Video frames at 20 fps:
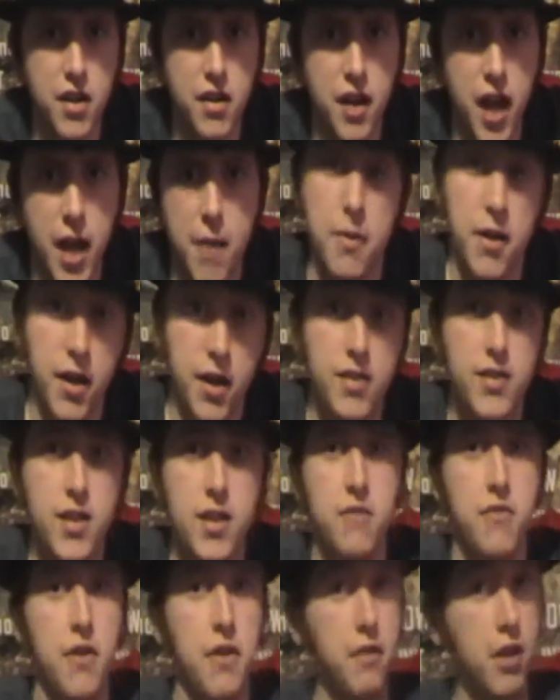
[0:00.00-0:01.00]
Emily
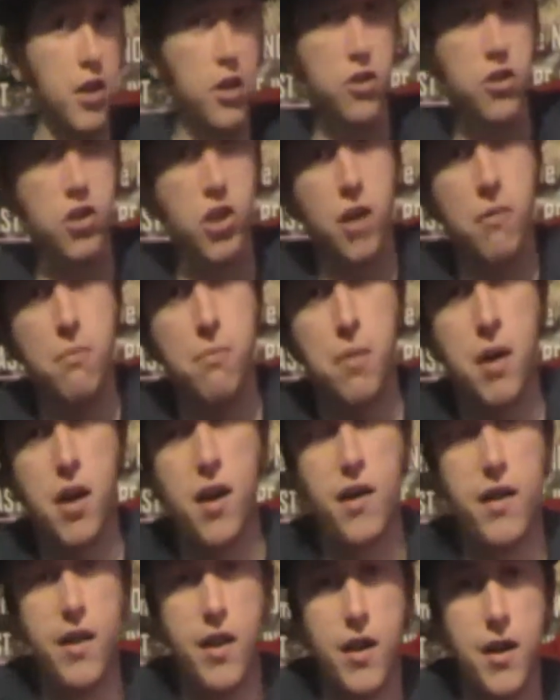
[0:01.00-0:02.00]
did a very good job
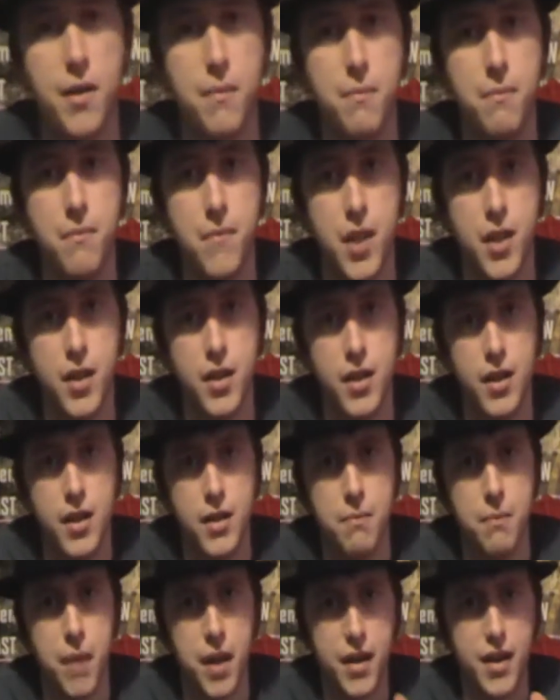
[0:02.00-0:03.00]
by
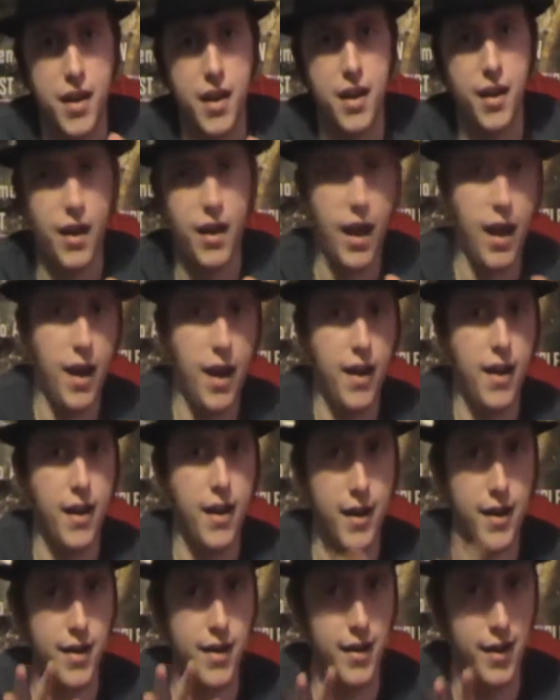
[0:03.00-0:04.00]
making
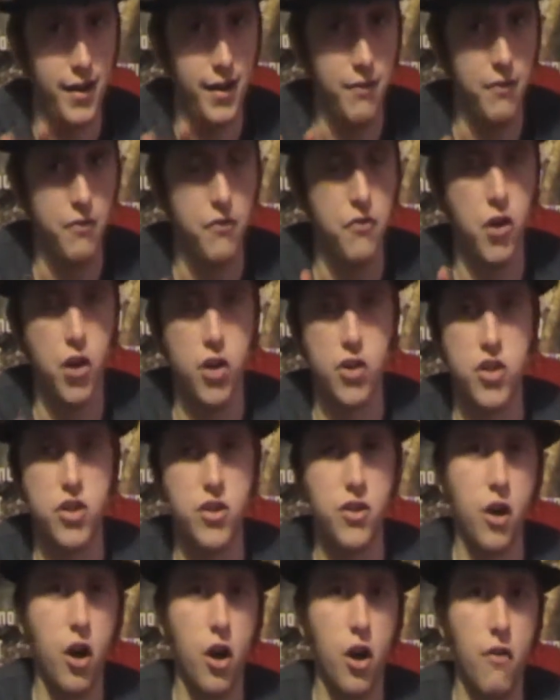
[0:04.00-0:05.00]
a
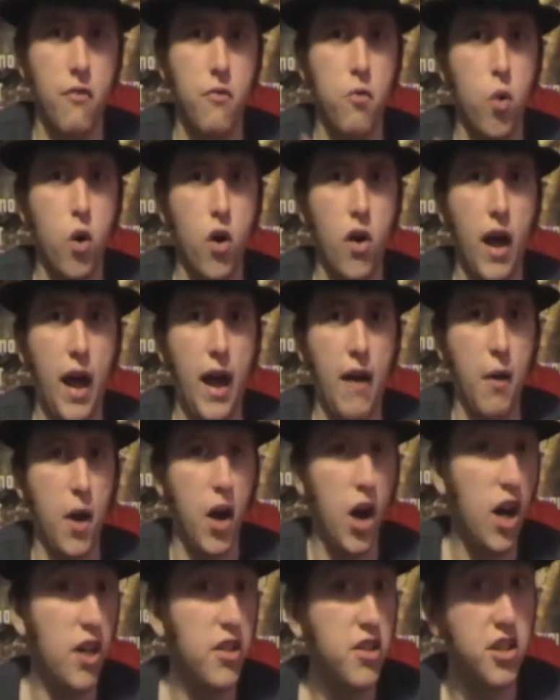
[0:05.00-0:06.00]
version of what our
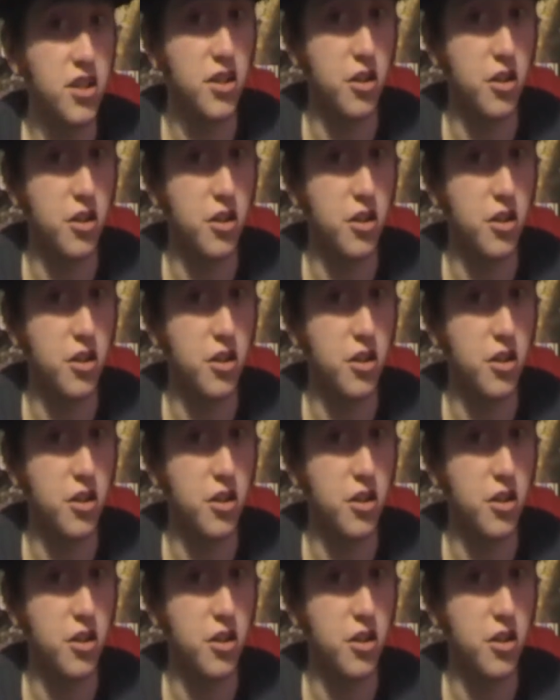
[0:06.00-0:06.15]
HUD could